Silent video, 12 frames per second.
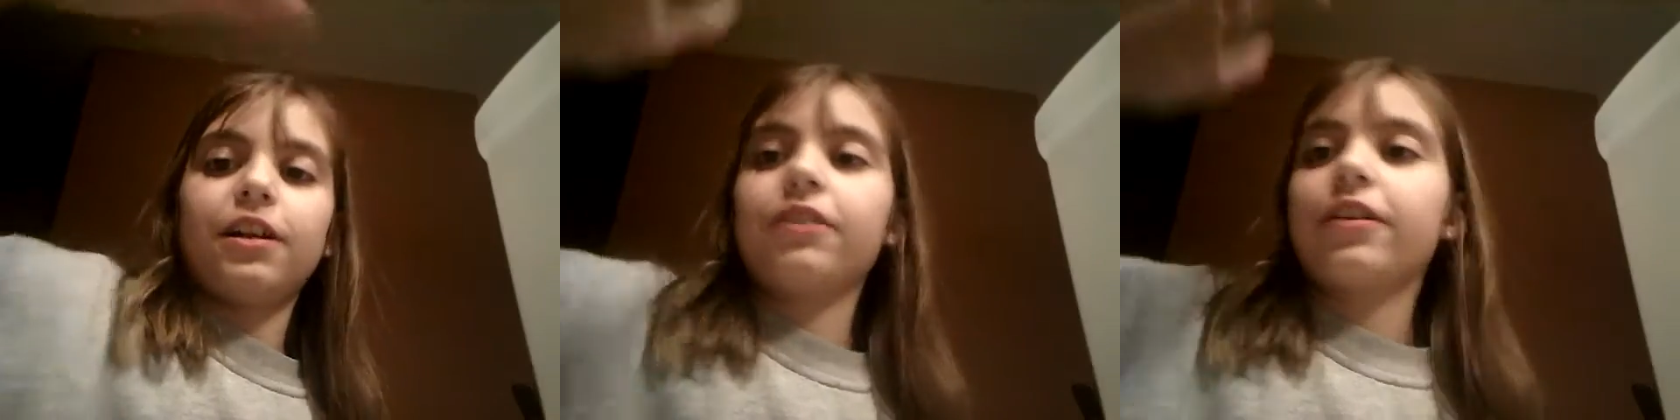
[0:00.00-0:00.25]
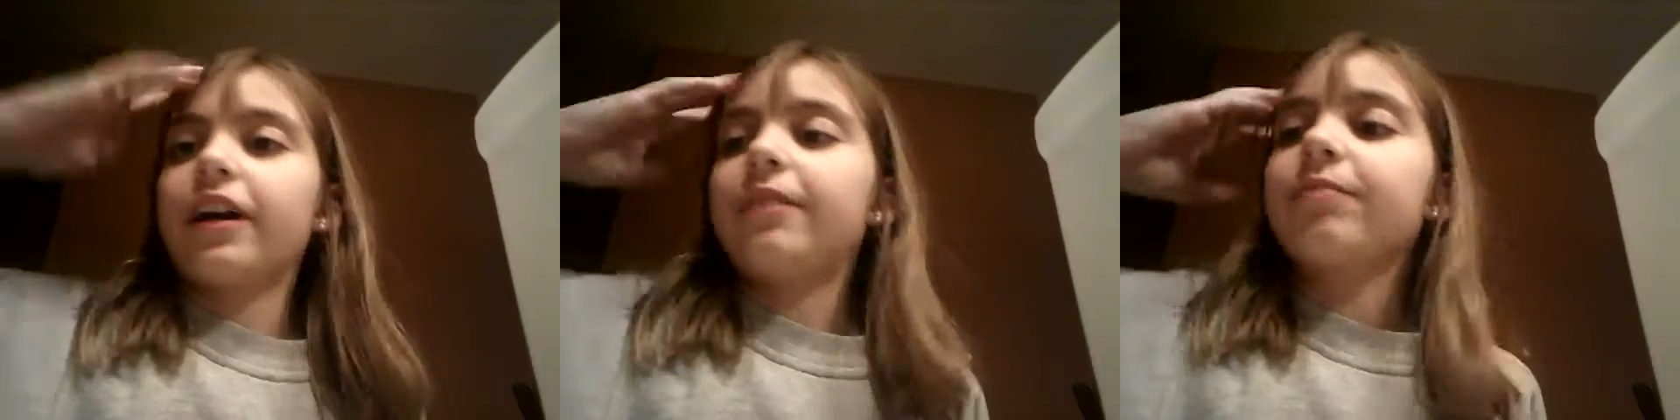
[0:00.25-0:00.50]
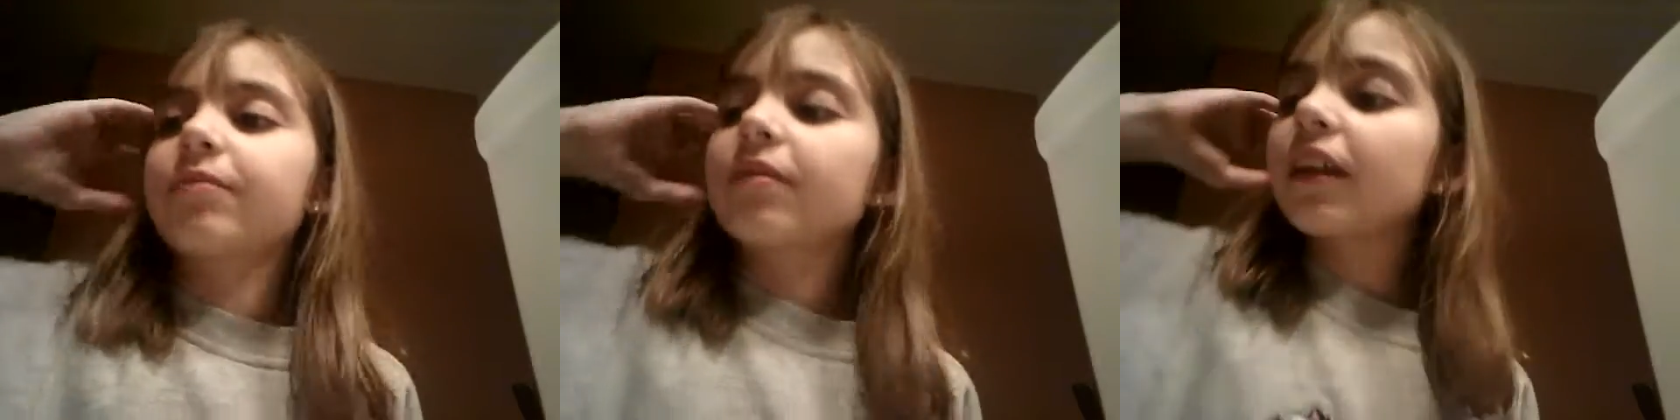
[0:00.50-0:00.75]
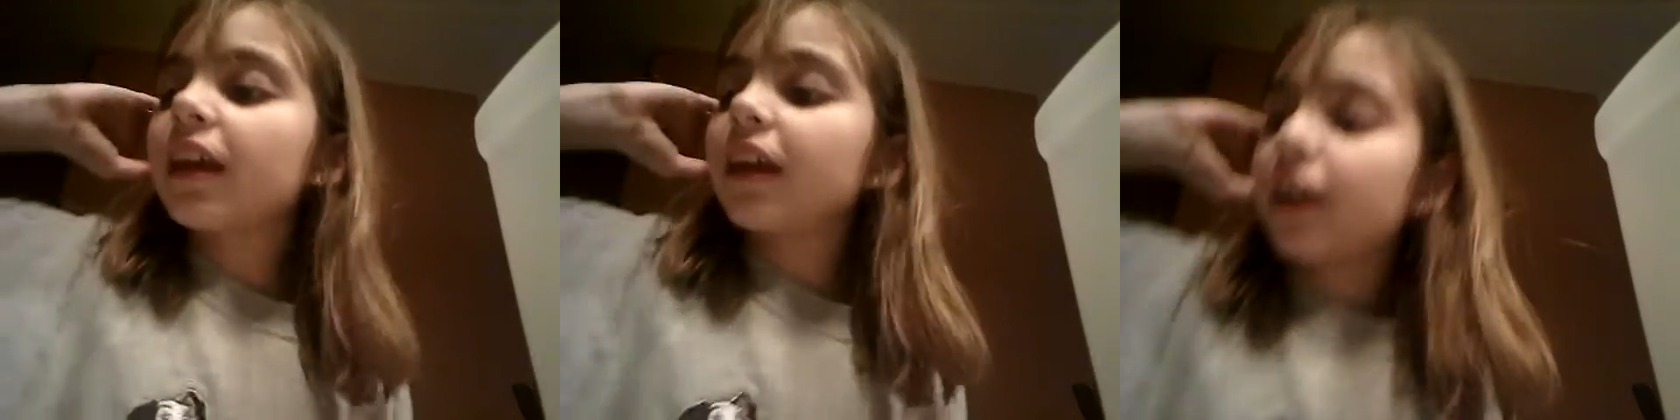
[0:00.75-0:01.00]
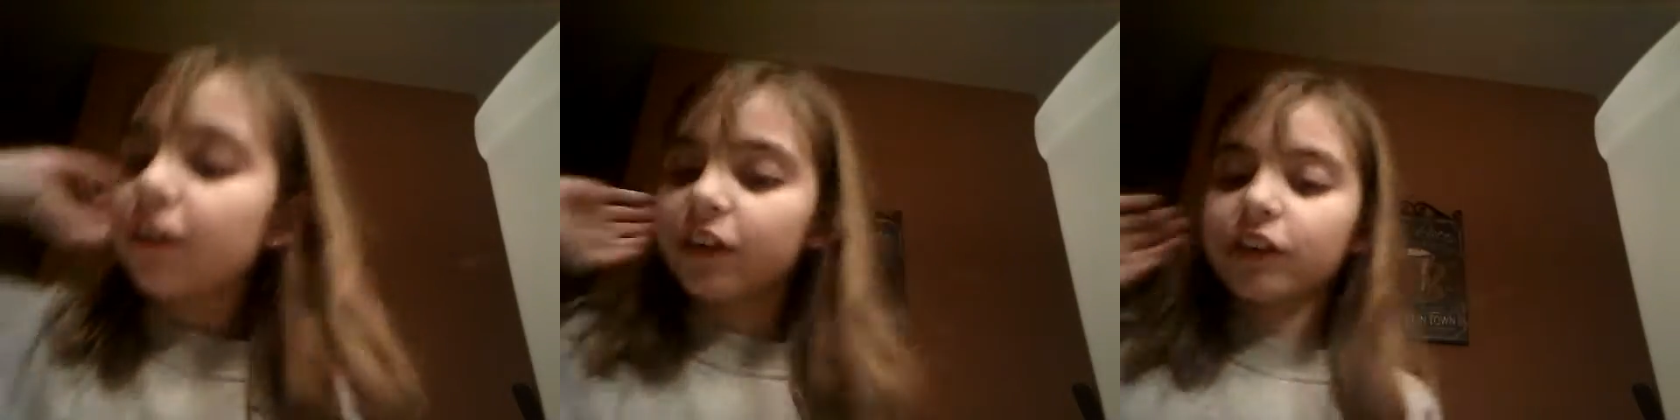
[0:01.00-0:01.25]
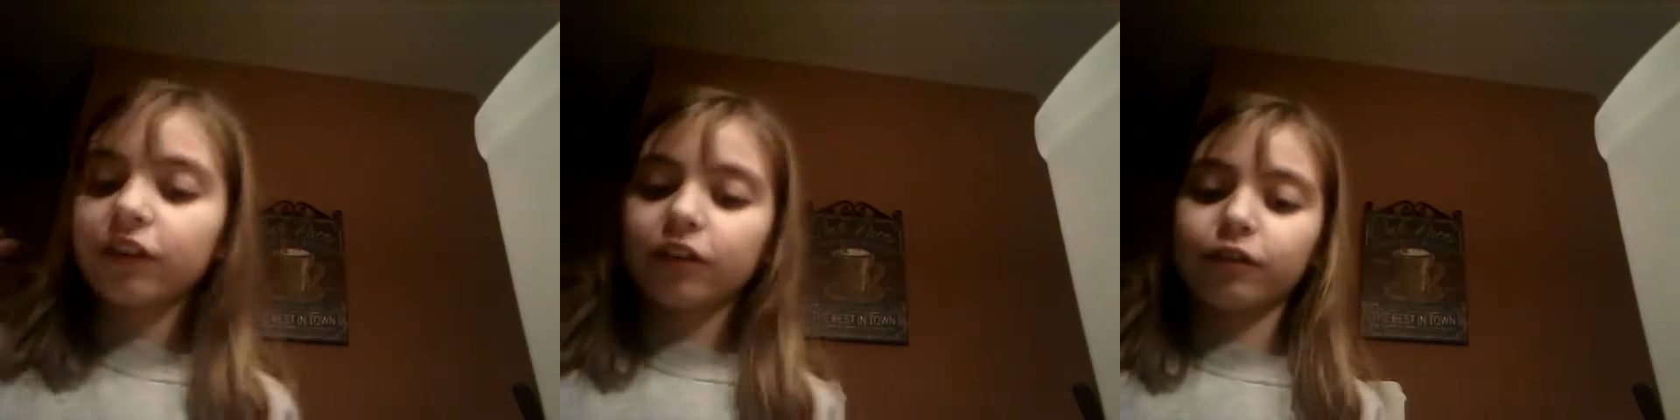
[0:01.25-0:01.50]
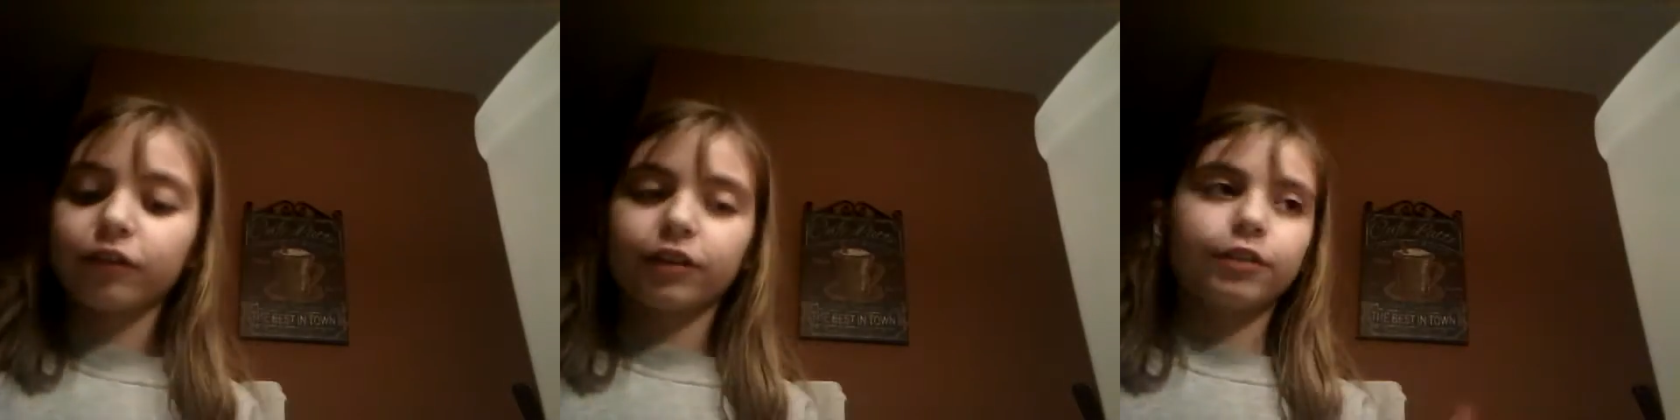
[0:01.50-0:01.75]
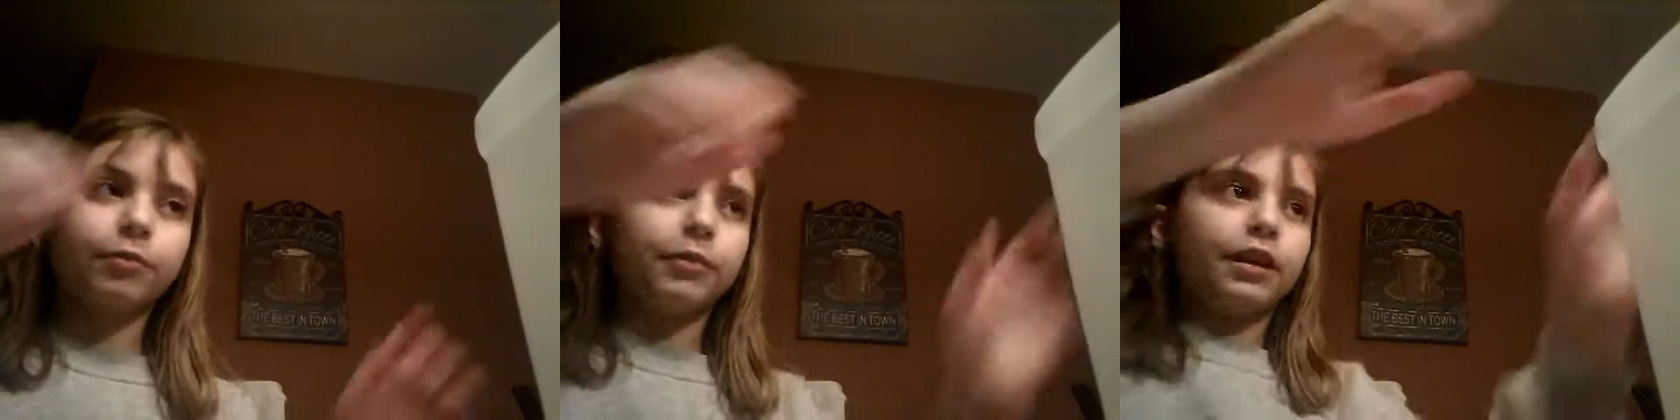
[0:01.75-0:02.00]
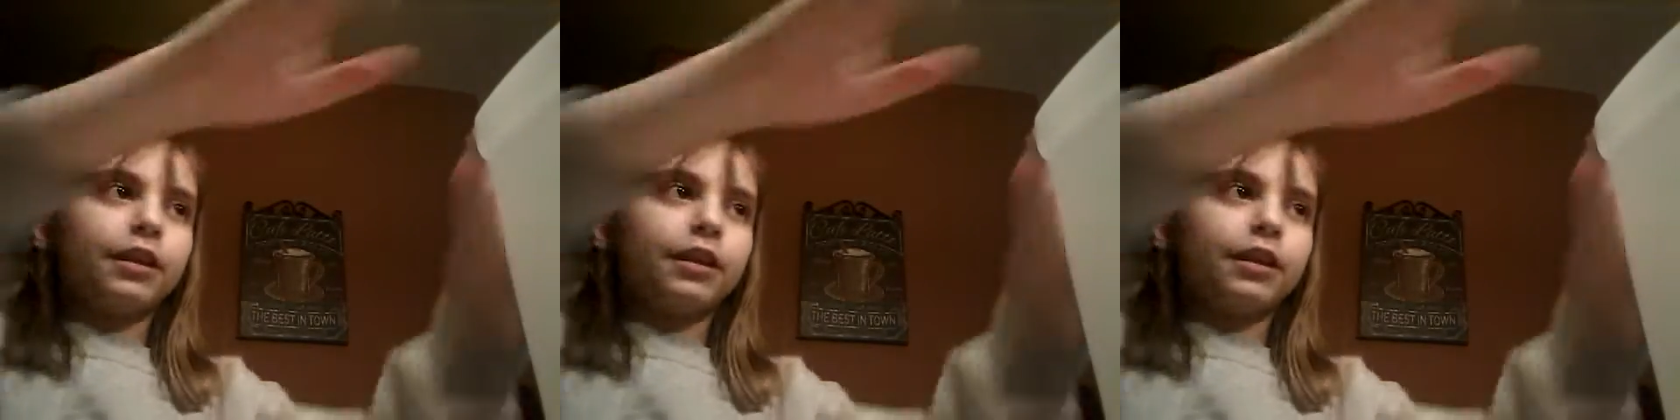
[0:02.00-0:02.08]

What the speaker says: Okay. First off, we're gonna